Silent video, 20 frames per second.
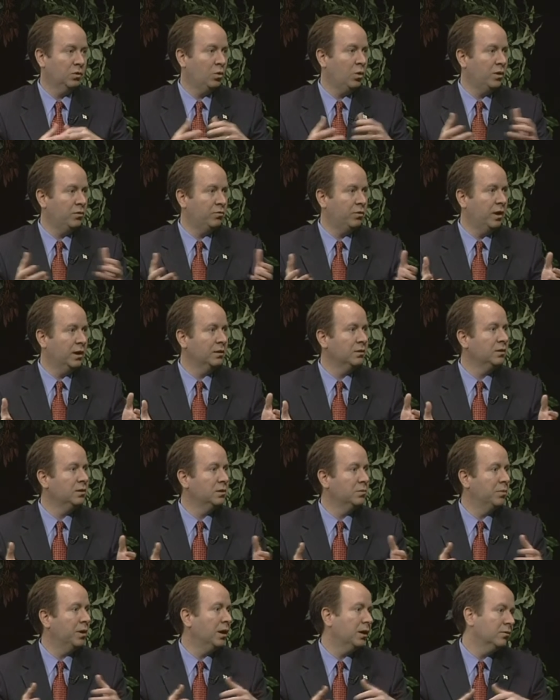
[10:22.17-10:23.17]
quite
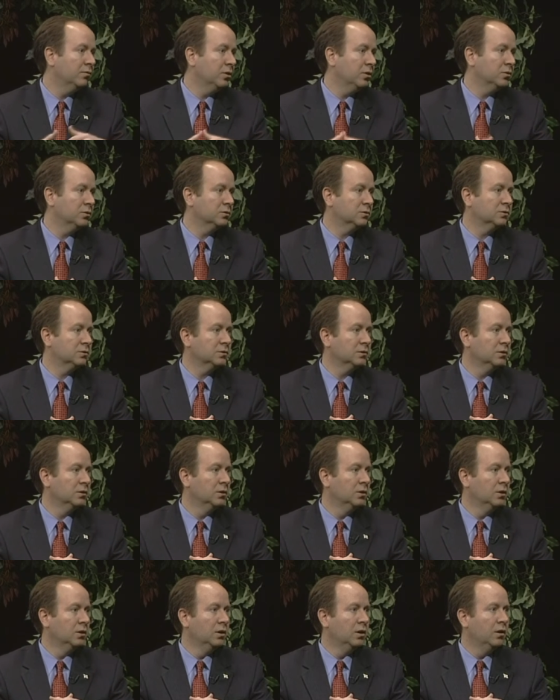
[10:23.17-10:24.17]
frankly, to buy votes.
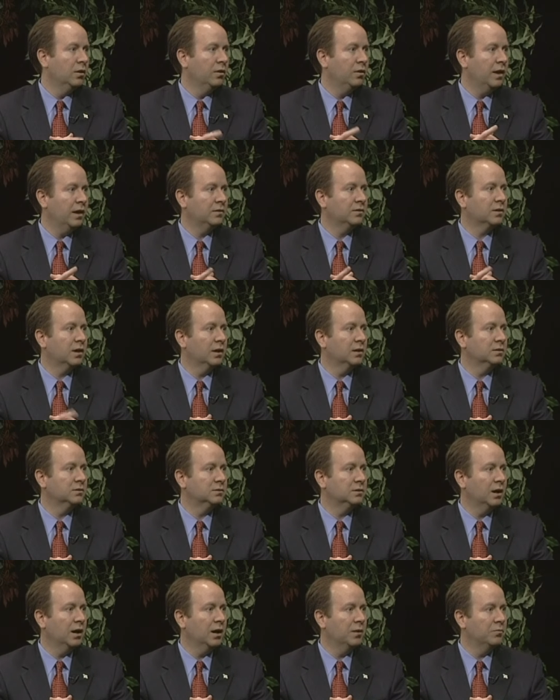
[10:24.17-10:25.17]
Right. That's got to
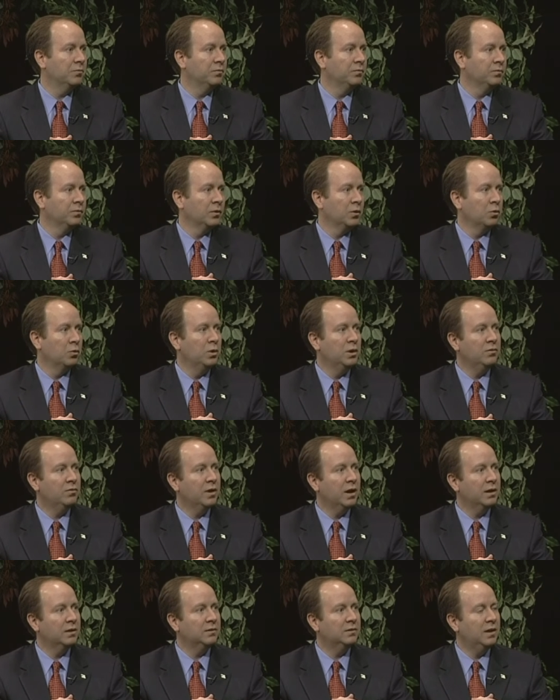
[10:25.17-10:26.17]
stop. Right.
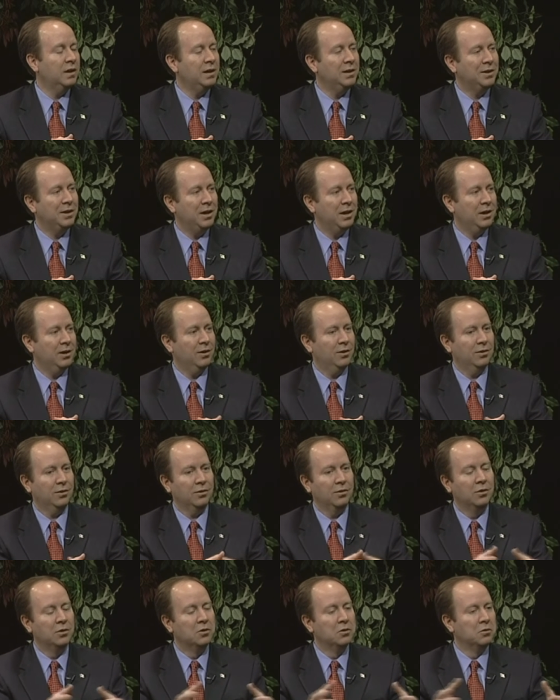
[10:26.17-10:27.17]
We've got to take
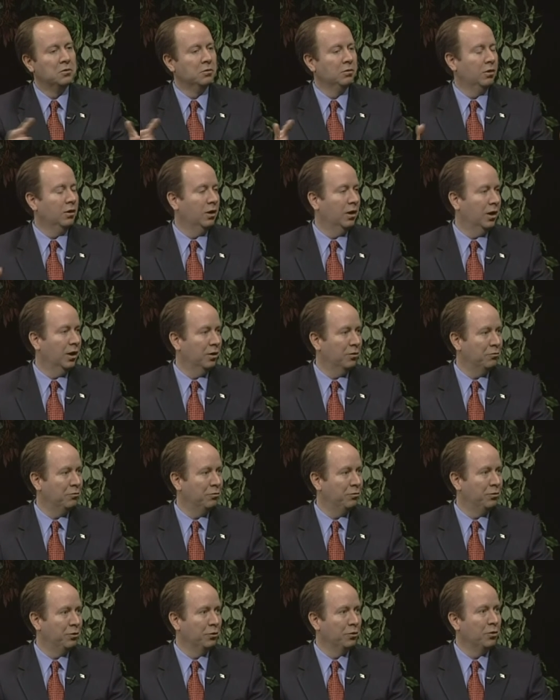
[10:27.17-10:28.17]
care
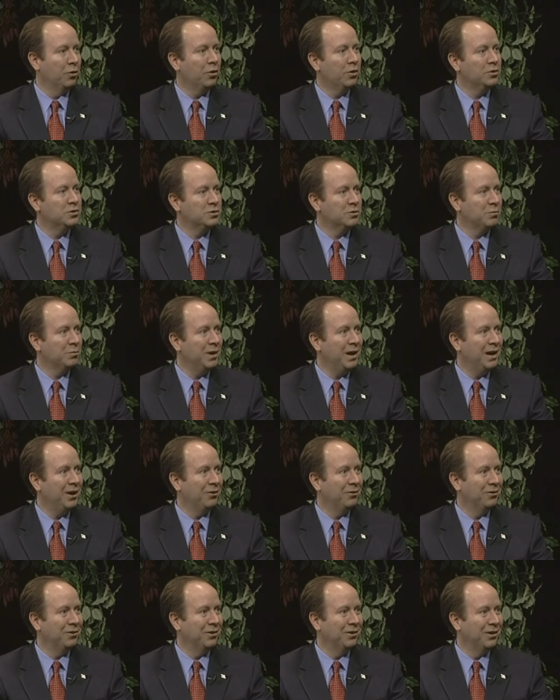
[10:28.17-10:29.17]
of the large
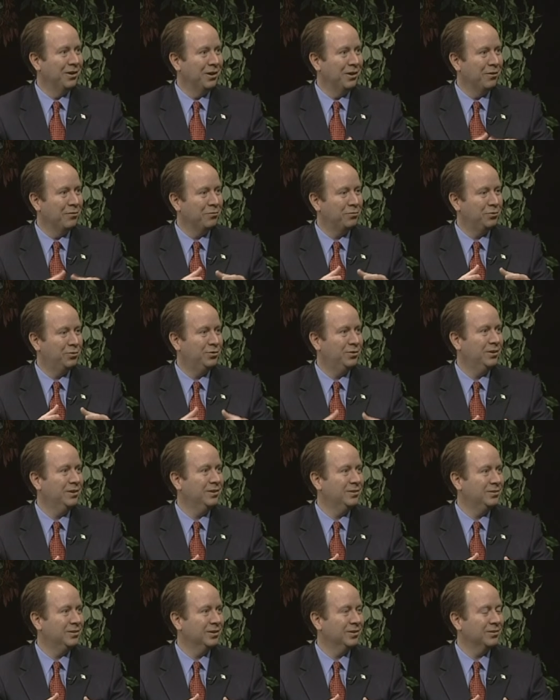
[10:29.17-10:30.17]
amount of
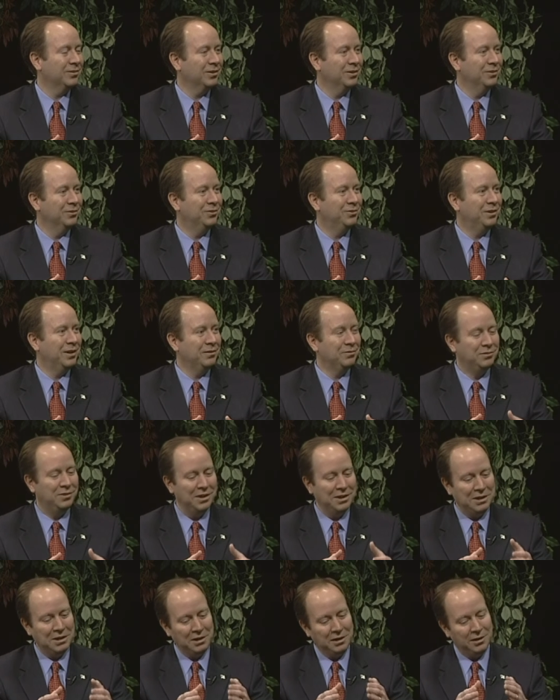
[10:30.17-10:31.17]
citizens instead of
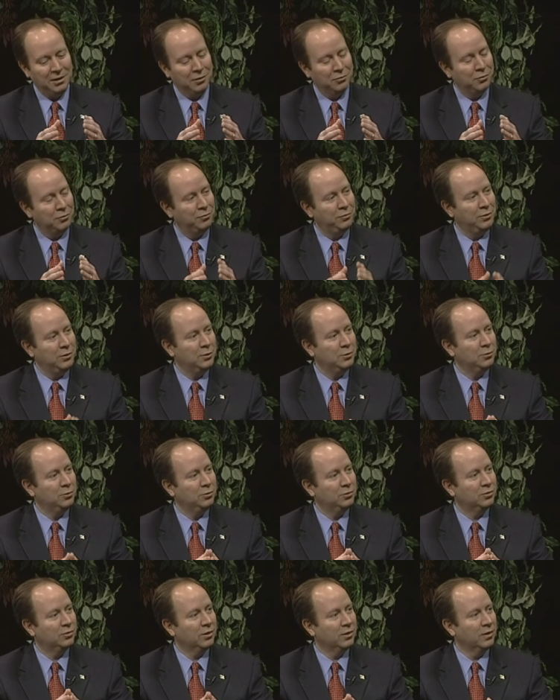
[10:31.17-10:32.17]
taking care of a few
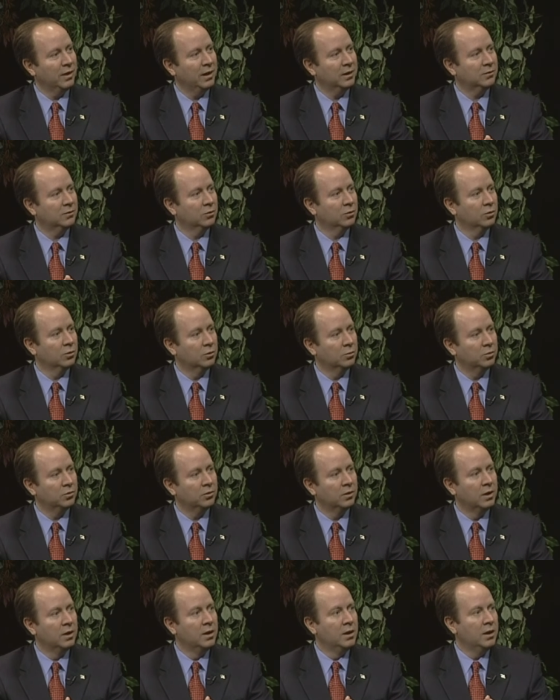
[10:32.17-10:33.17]
select
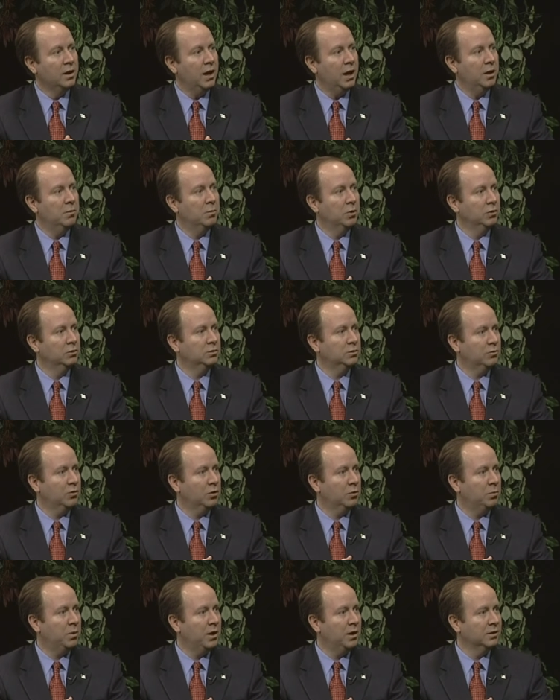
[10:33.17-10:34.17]
groups. And most of
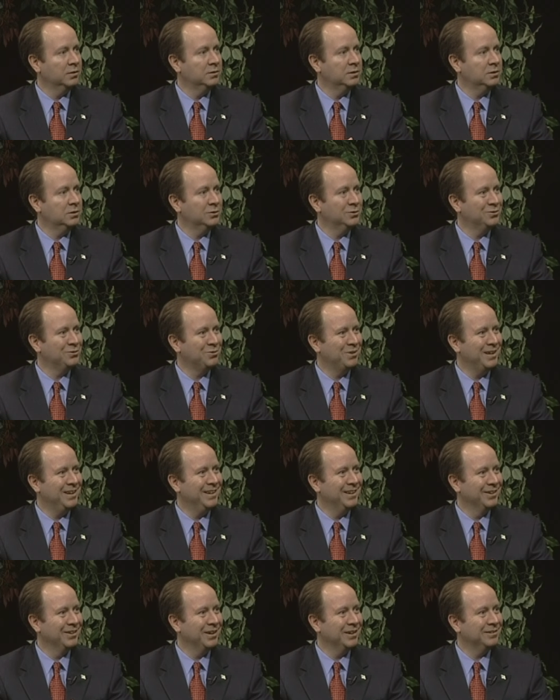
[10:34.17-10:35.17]
our politicians, when
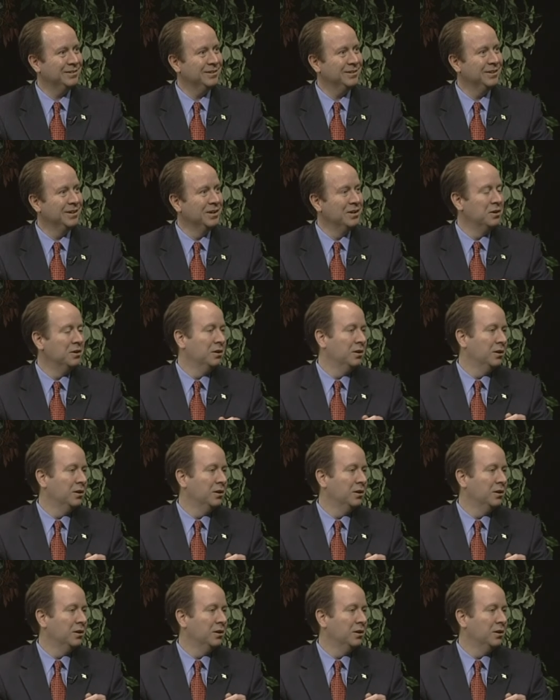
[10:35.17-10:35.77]
they get elected,